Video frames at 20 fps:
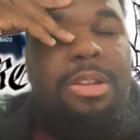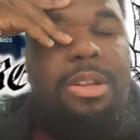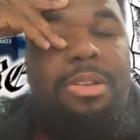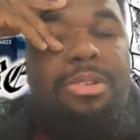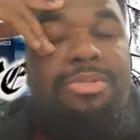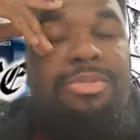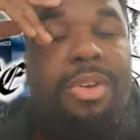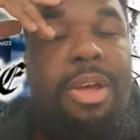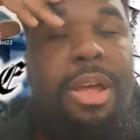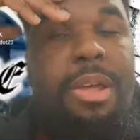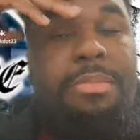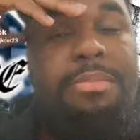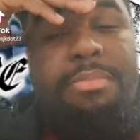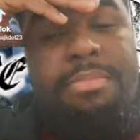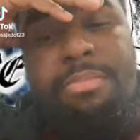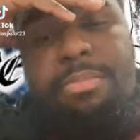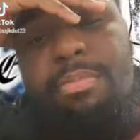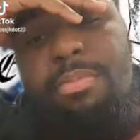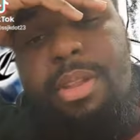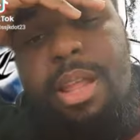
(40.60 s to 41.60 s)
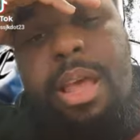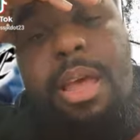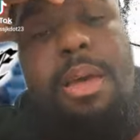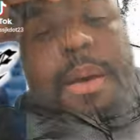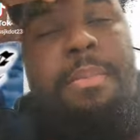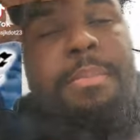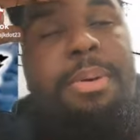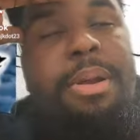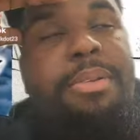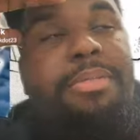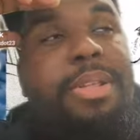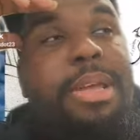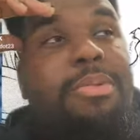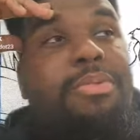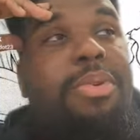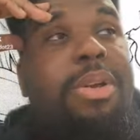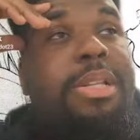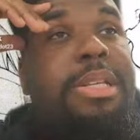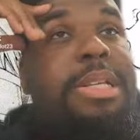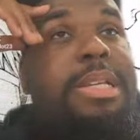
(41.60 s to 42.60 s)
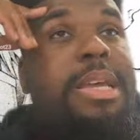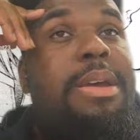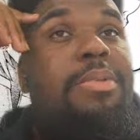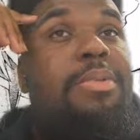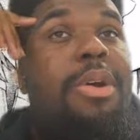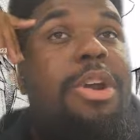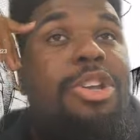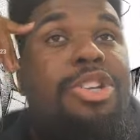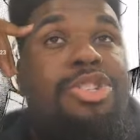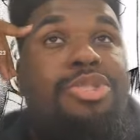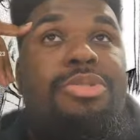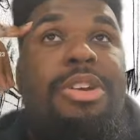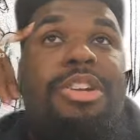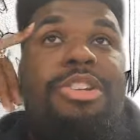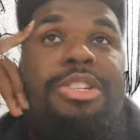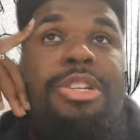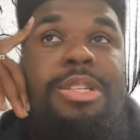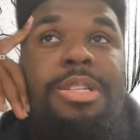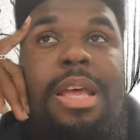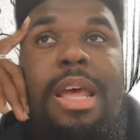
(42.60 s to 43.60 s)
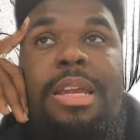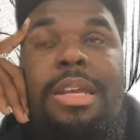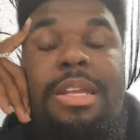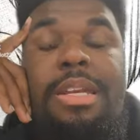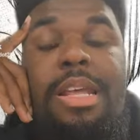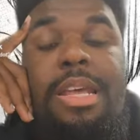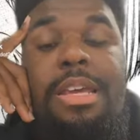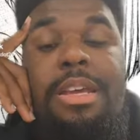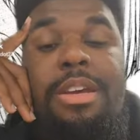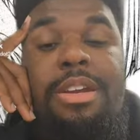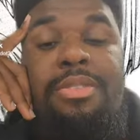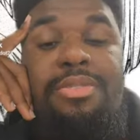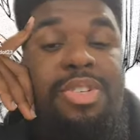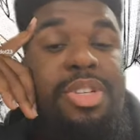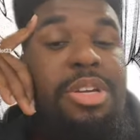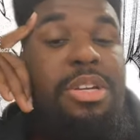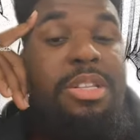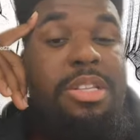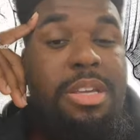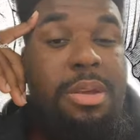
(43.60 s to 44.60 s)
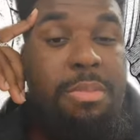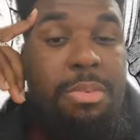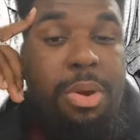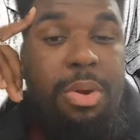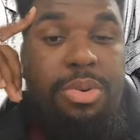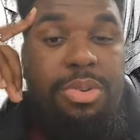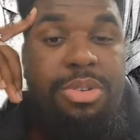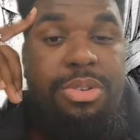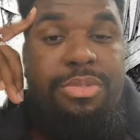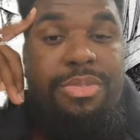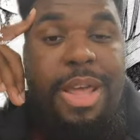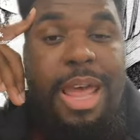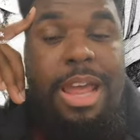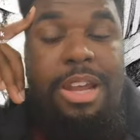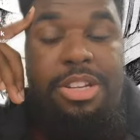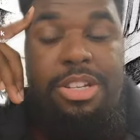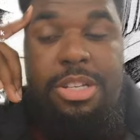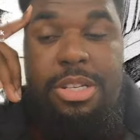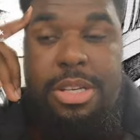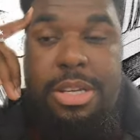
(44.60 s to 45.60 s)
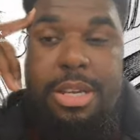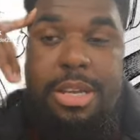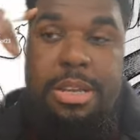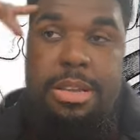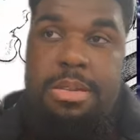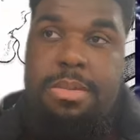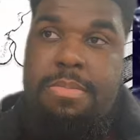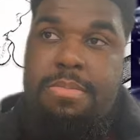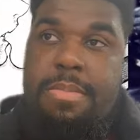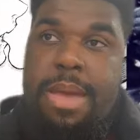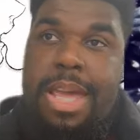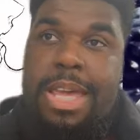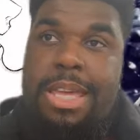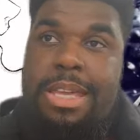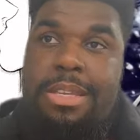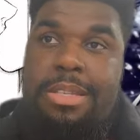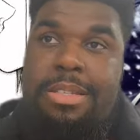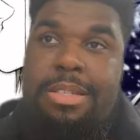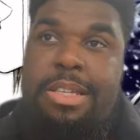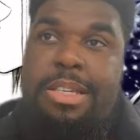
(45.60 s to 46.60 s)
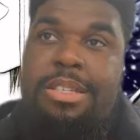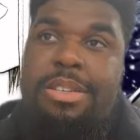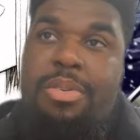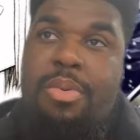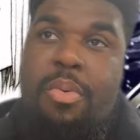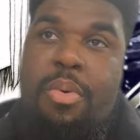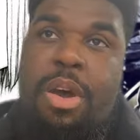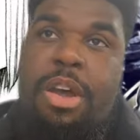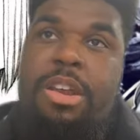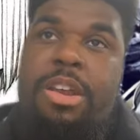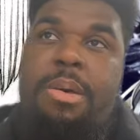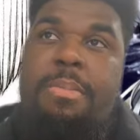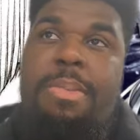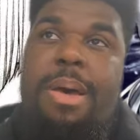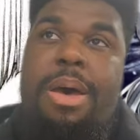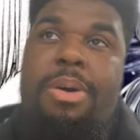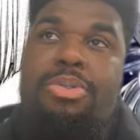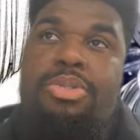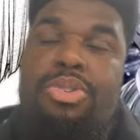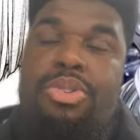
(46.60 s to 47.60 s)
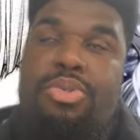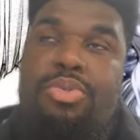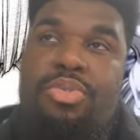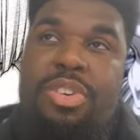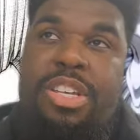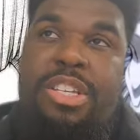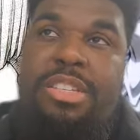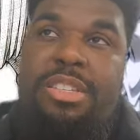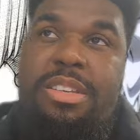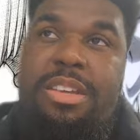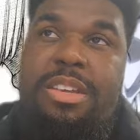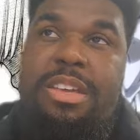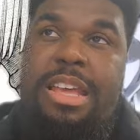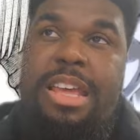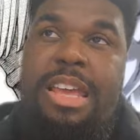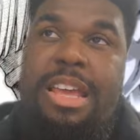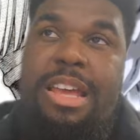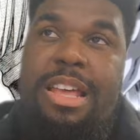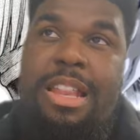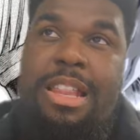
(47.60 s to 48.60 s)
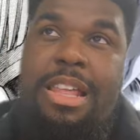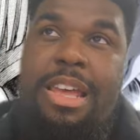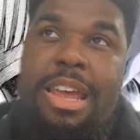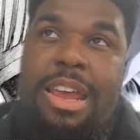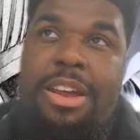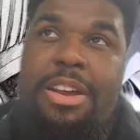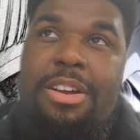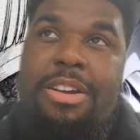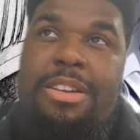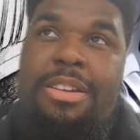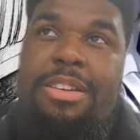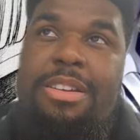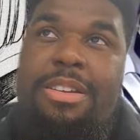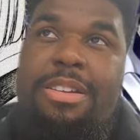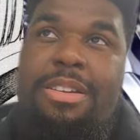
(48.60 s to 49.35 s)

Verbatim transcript: thought that was fine. But if they really did want to stretch this, I think they could have took the approach of actually making season one about Teresa and Claire,